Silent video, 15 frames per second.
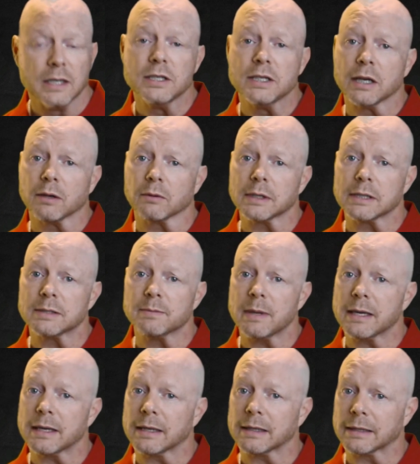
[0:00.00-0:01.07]
Generally
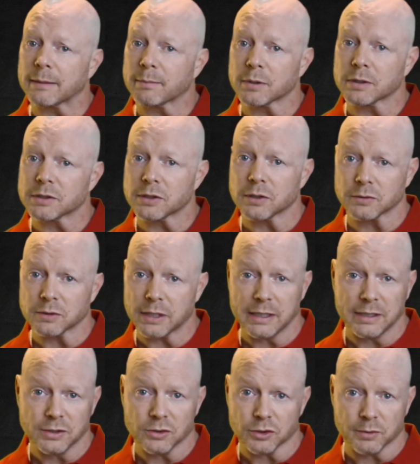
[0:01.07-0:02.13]
speaking, leopards don't
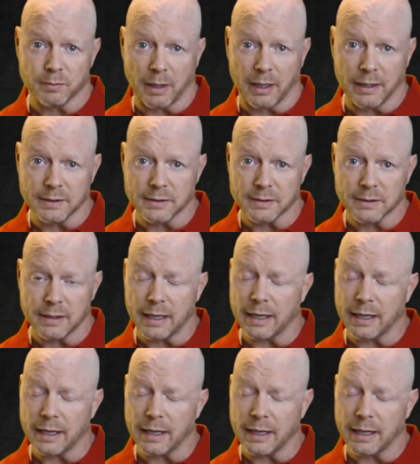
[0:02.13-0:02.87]
change their spots,